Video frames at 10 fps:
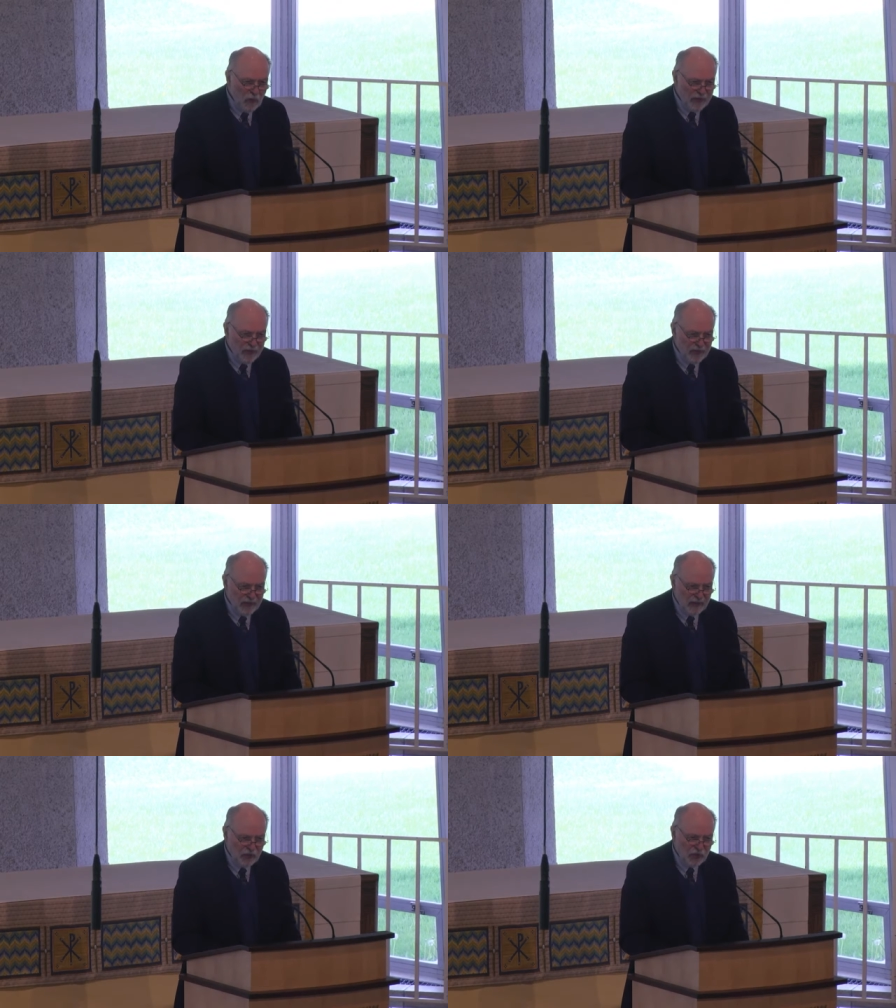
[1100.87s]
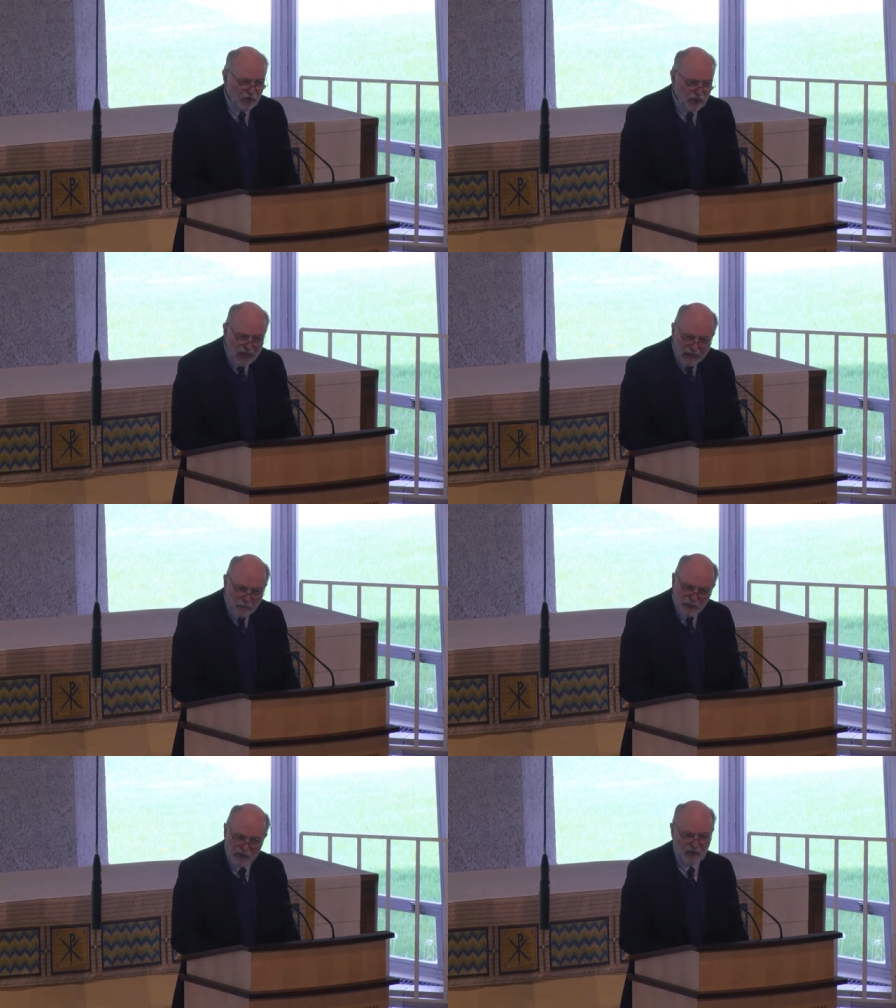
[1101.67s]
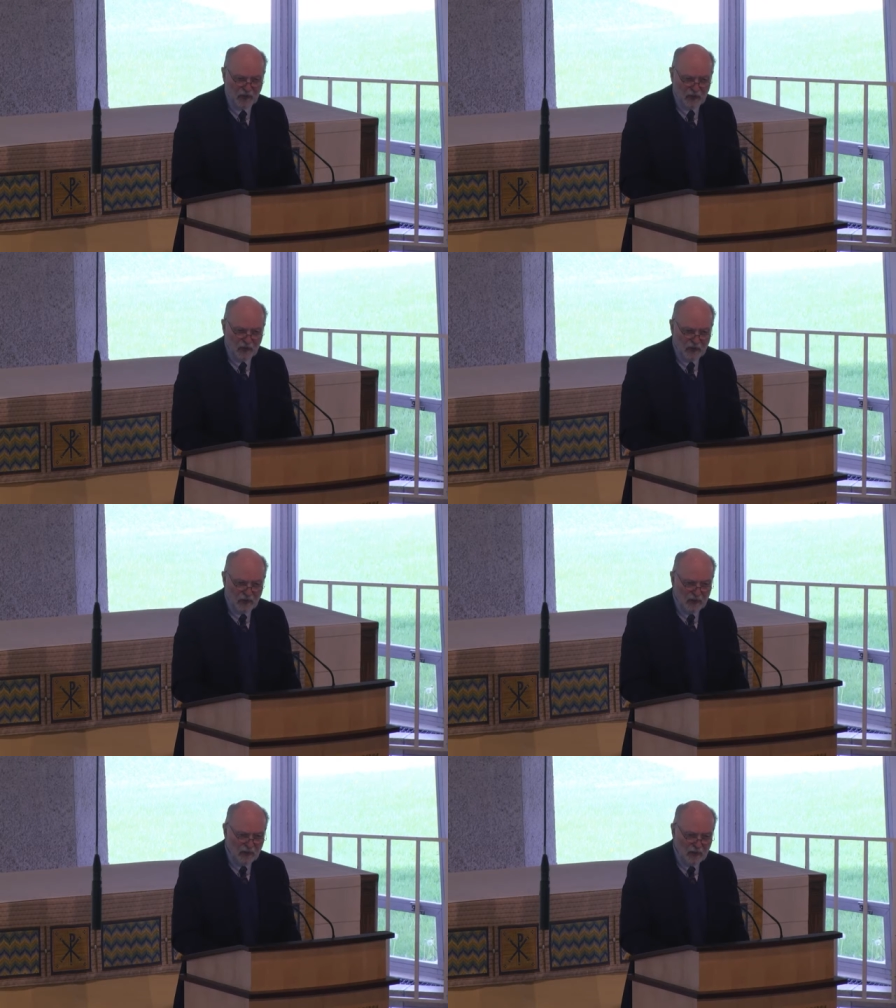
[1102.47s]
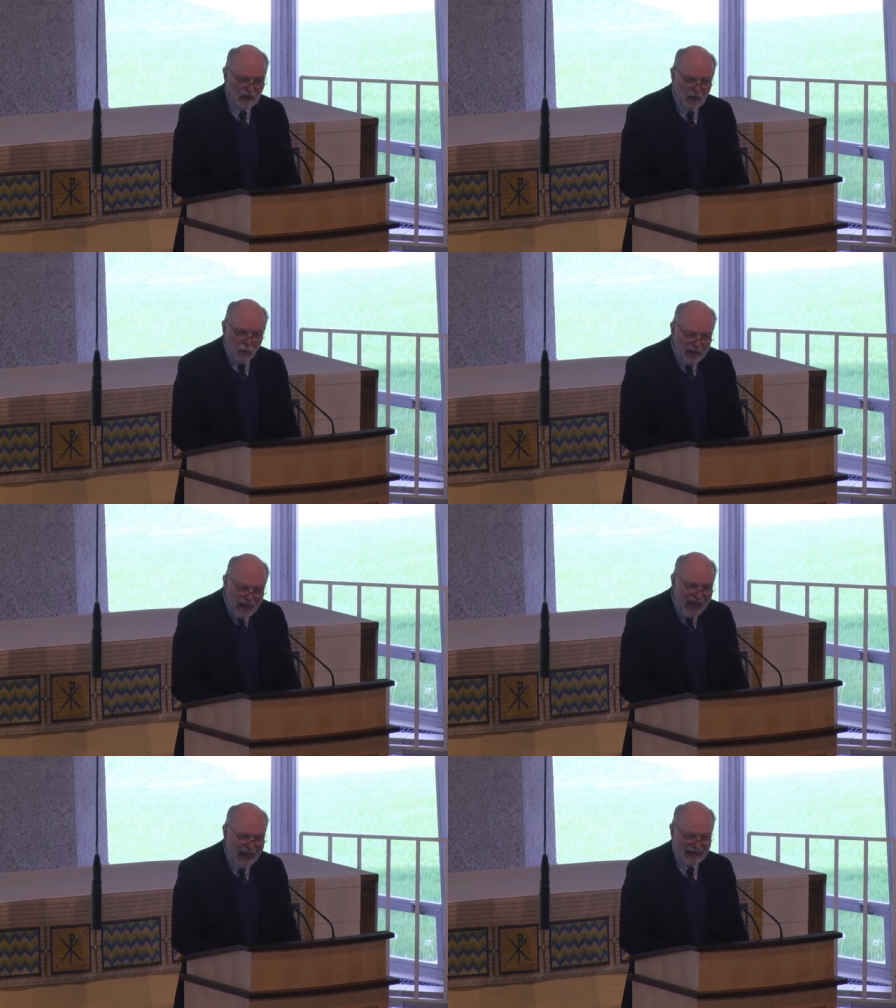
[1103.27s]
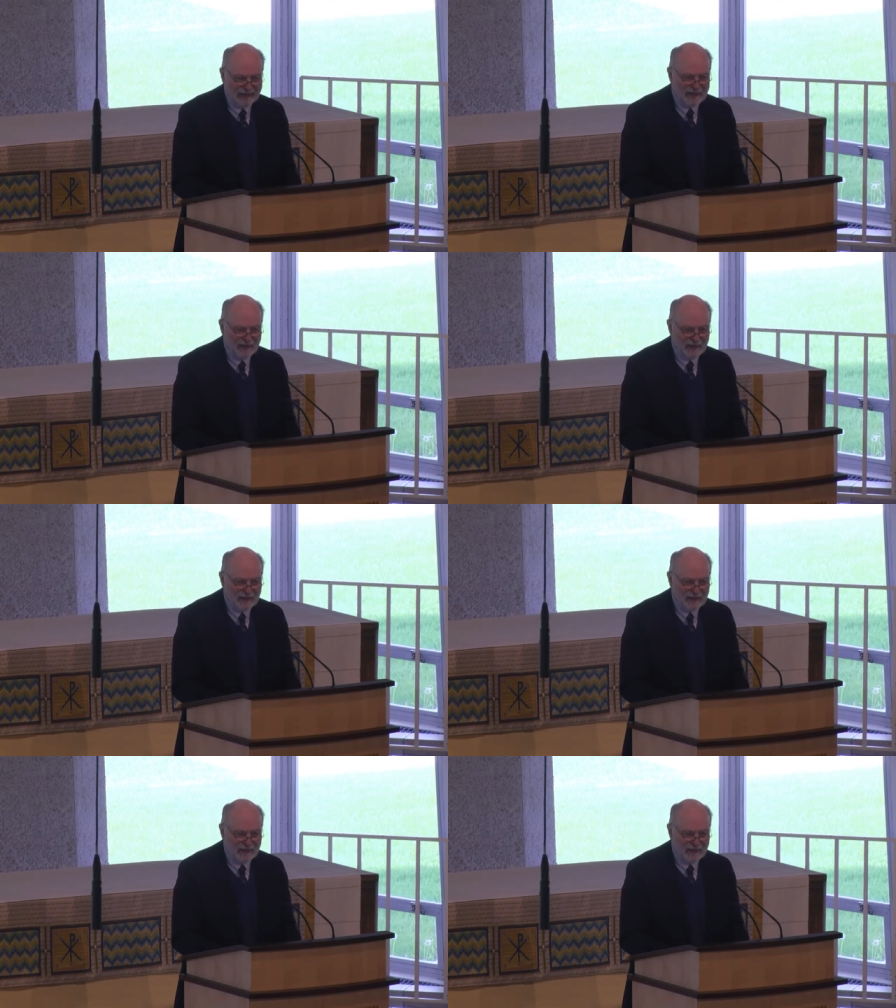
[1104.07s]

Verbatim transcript: we think shapes how we act.